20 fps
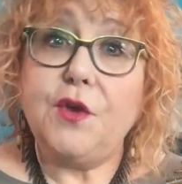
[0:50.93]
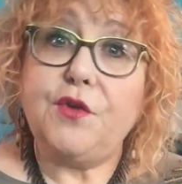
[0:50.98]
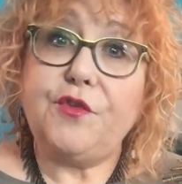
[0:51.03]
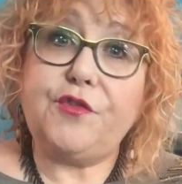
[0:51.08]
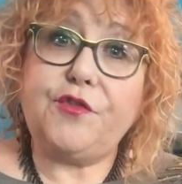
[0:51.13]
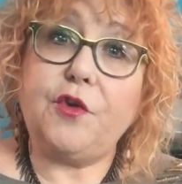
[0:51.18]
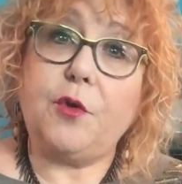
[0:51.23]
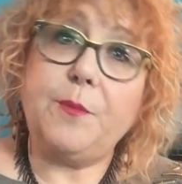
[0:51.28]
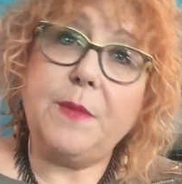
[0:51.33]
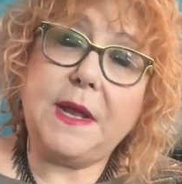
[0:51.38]

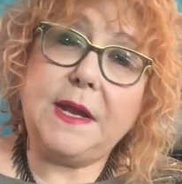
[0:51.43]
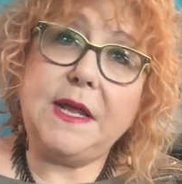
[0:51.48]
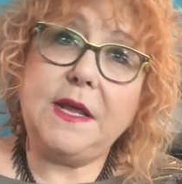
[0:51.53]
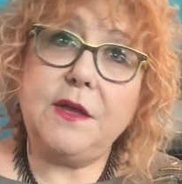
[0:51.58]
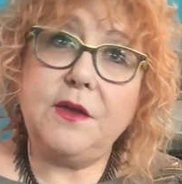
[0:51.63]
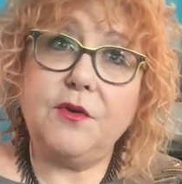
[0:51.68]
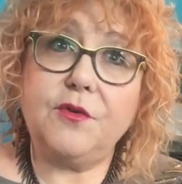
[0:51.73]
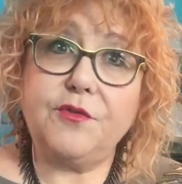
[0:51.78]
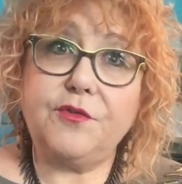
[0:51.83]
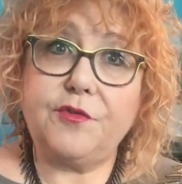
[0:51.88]
So many
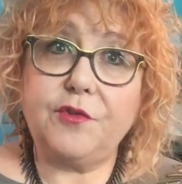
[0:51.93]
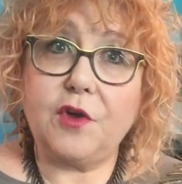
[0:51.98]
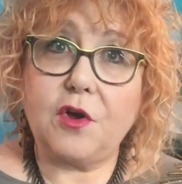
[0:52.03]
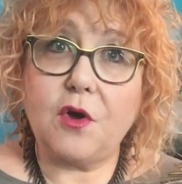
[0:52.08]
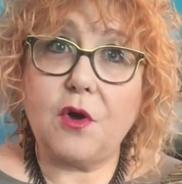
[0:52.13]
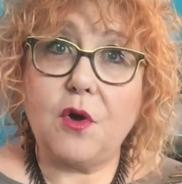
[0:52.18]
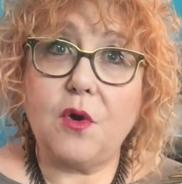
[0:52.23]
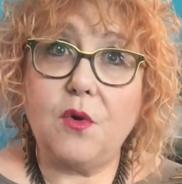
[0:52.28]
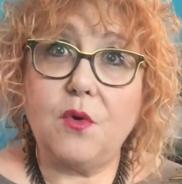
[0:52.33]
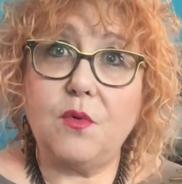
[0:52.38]
years
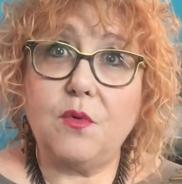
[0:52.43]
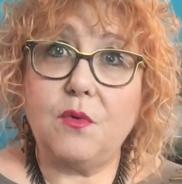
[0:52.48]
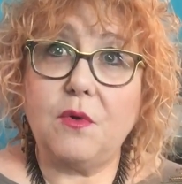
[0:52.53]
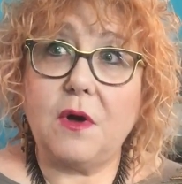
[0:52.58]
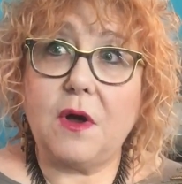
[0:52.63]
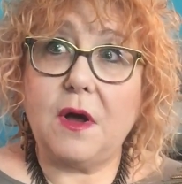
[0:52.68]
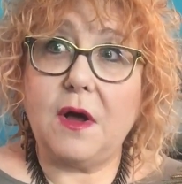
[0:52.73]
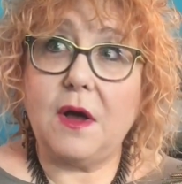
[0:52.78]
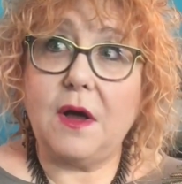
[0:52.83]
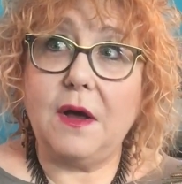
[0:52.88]
ago,
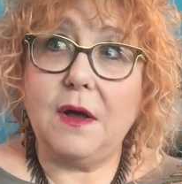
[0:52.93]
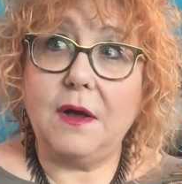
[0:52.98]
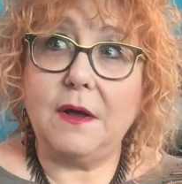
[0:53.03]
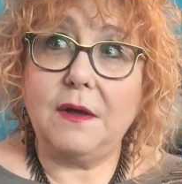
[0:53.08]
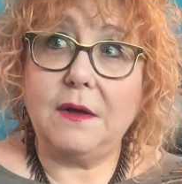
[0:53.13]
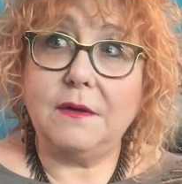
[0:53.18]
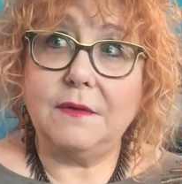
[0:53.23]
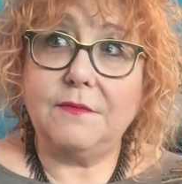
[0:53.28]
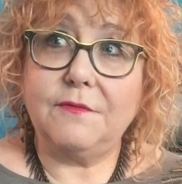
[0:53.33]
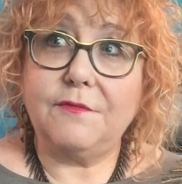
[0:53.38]

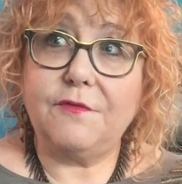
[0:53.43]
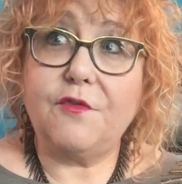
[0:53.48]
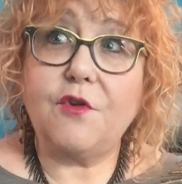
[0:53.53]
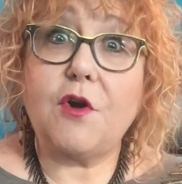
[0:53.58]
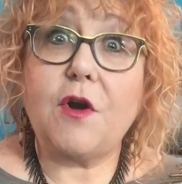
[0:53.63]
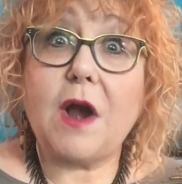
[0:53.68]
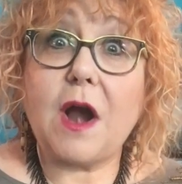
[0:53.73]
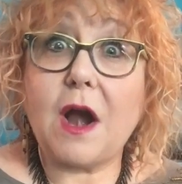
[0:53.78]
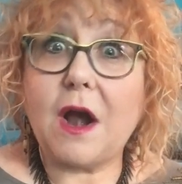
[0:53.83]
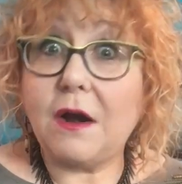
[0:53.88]

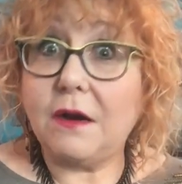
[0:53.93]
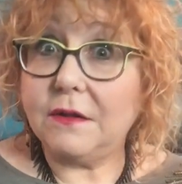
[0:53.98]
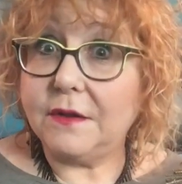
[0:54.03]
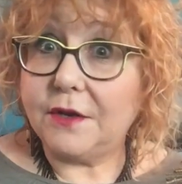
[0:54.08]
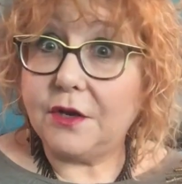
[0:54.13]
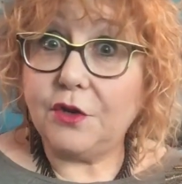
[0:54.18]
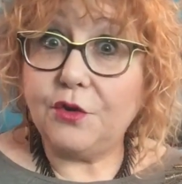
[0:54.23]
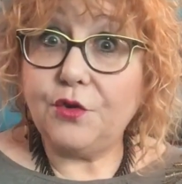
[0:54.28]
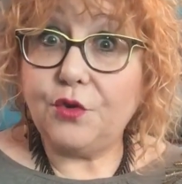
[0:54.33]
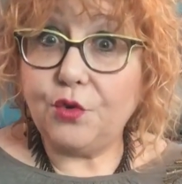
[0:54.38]
for our
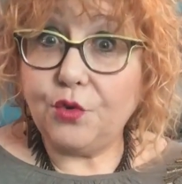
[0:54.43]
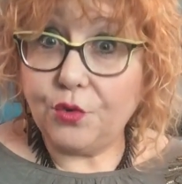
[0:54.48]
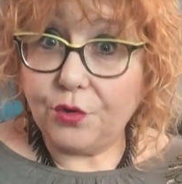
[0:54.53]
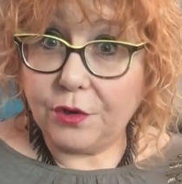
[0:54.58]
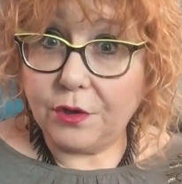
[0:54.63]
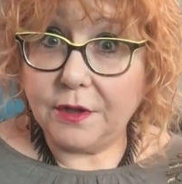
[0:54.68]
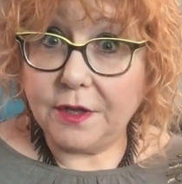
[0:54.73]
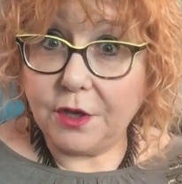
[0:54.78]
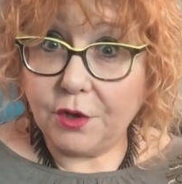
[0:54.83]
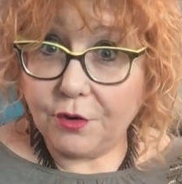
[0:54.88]
little
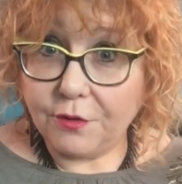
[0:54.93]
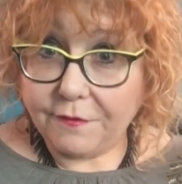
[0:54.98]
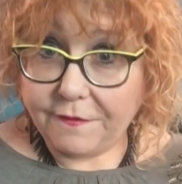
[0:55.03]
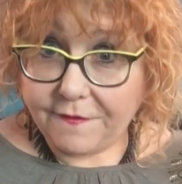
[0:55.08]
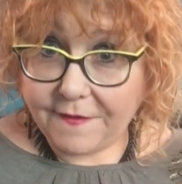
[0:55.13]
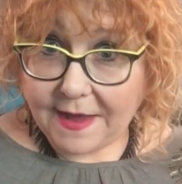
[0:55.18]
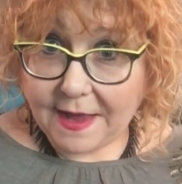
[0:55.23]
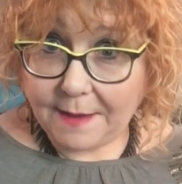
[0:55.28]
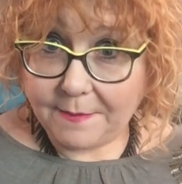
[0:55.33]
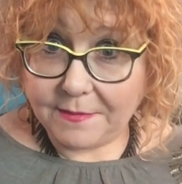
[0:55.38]
nuclear
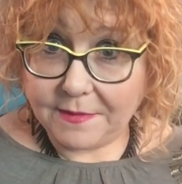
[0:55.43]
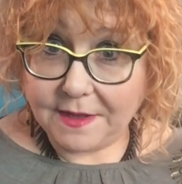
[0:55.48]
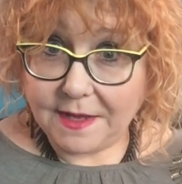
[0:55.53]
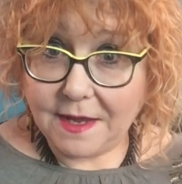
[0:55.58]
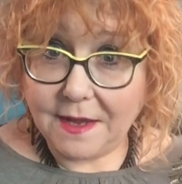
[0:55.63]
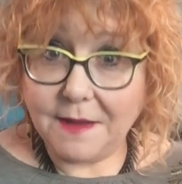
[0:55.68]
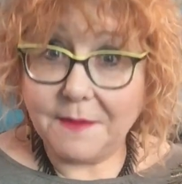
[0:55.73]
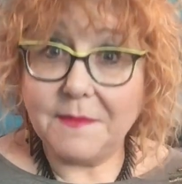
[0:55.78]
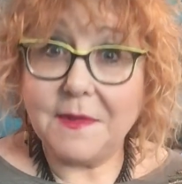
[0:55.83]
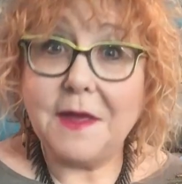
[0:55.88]

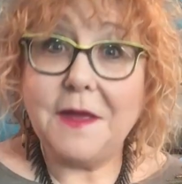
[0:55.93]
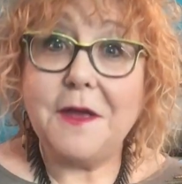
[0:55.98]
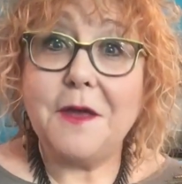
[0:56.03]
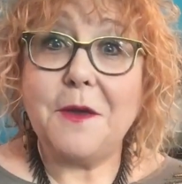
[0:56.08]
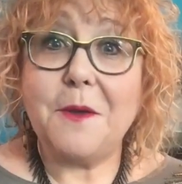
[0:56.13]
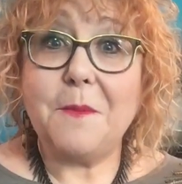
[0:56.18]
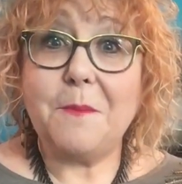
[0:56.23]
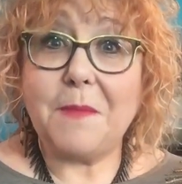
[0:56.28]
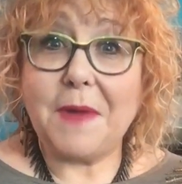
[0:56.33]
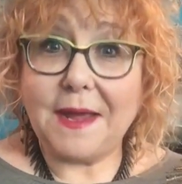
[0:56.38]
family,
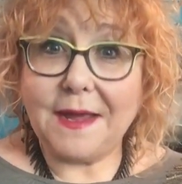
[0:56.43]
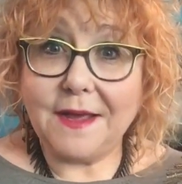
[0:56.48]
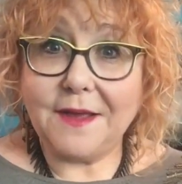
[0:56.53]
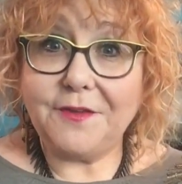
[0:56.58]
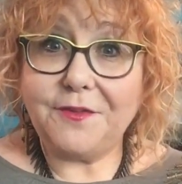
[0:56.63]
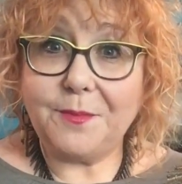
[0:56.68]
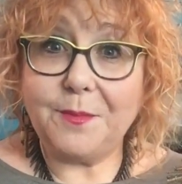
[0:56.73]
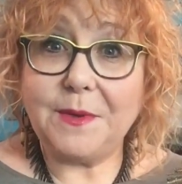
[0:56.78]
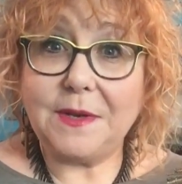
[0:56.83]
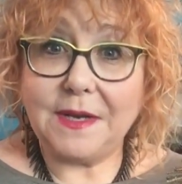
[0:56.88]
my
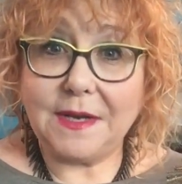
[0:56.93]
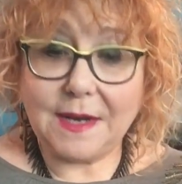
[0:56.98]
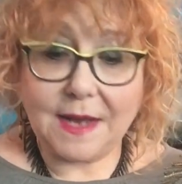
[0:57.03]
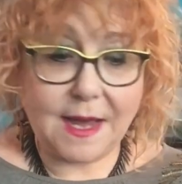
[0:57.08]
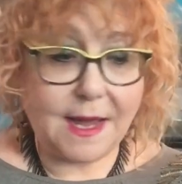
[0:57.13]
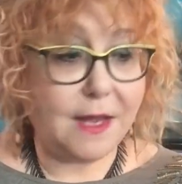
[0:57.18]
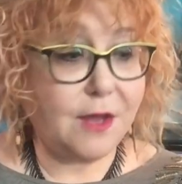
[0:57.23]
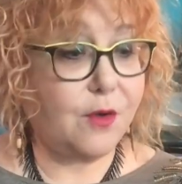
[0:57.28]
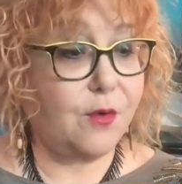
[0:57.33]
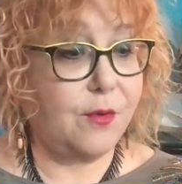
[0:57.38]
husband and
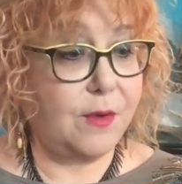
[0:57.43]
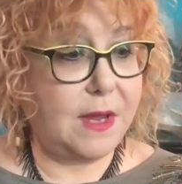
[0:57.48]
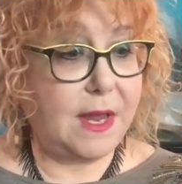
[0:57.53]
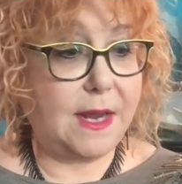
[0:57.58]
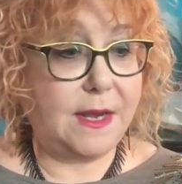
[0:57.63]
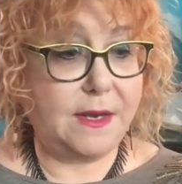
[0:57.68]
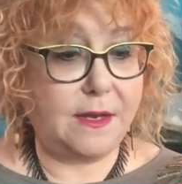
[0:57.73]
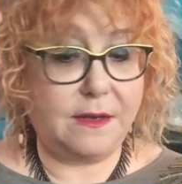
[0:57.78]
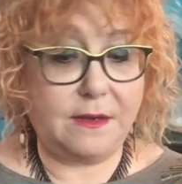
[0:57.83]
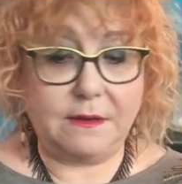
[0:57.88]
I
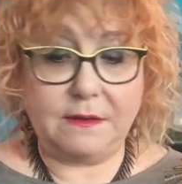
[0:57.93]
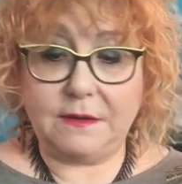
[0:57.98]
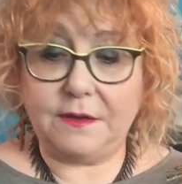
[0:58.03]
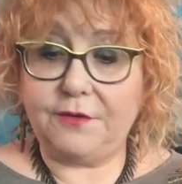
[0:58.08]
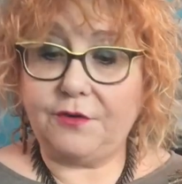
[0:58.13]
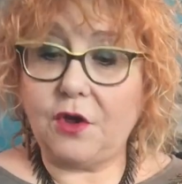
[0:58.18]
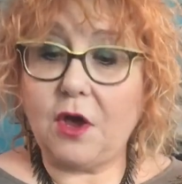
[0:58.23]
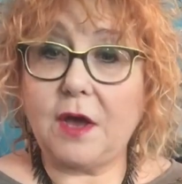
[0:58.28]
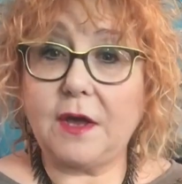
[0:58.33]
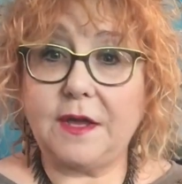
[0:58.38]
created a
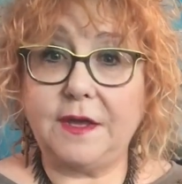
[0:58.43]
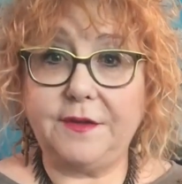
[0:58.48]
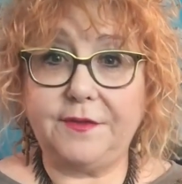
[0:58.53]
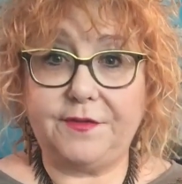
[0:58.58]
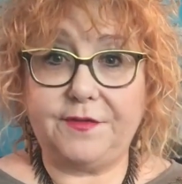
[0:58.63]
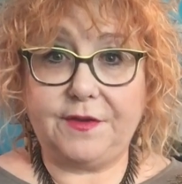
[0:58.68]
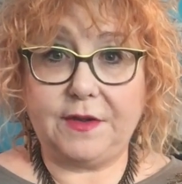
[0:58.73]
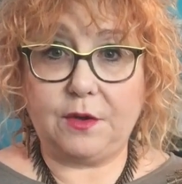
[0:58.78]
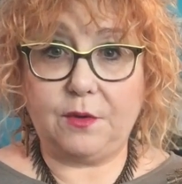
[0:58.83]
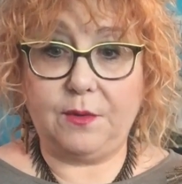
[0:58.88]
talking
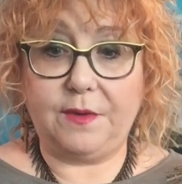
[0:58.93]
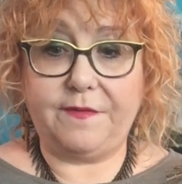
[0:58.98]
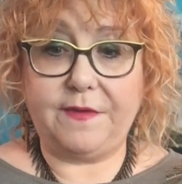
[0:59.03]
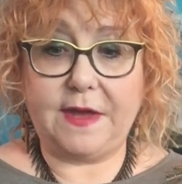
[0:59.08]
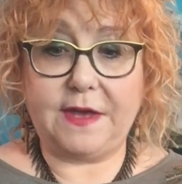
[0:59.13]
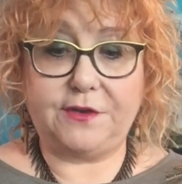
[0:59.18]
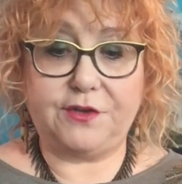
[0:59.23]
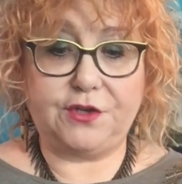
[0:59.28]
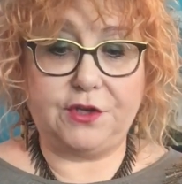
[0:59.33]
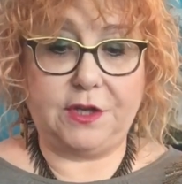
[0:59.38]
stick. We've
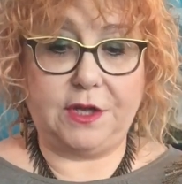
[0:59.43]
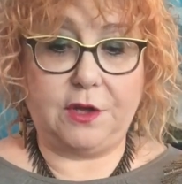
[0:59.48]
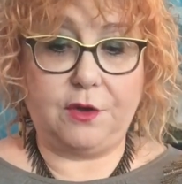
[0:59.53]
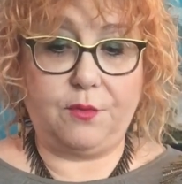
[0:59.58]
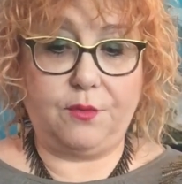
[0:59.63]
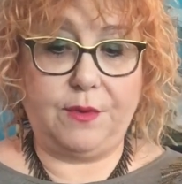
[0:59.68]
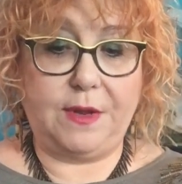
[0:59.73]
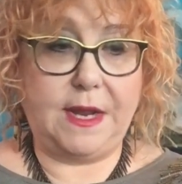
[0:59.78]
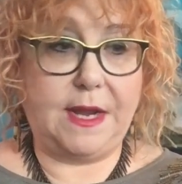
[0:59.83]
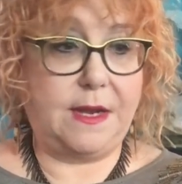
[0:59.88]
actually
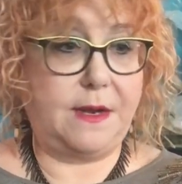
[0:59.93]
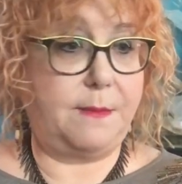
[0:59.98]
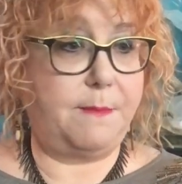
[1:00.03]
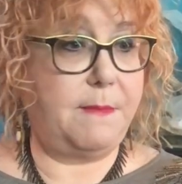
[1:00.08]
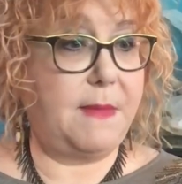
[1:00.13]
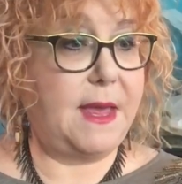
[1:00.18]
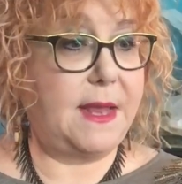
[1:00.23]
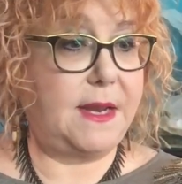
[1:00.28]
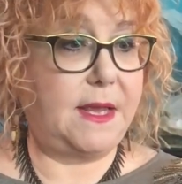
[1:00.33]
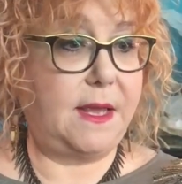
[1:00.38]
created
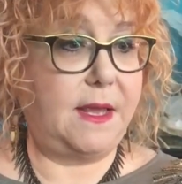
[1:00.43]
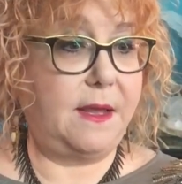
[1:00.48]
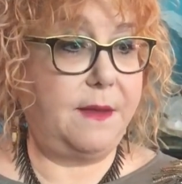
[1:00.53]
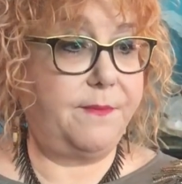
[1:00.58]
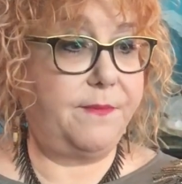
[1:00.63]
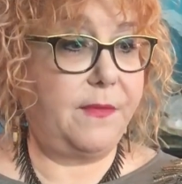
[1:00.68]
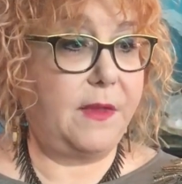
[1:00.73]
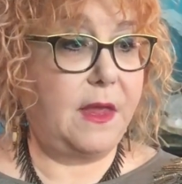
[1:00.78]
many.